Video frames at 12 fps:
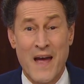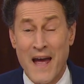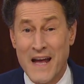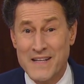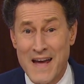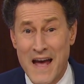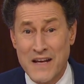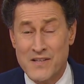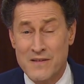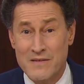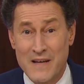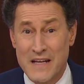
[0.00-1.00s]
And
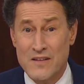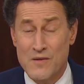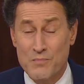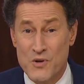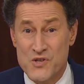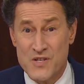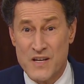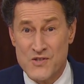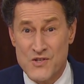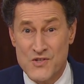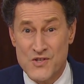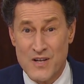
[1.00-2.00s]
yet, it
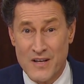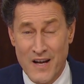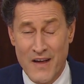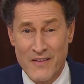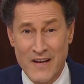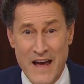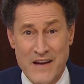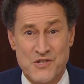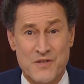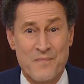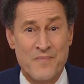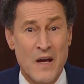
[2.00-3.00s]
persists nonetheless.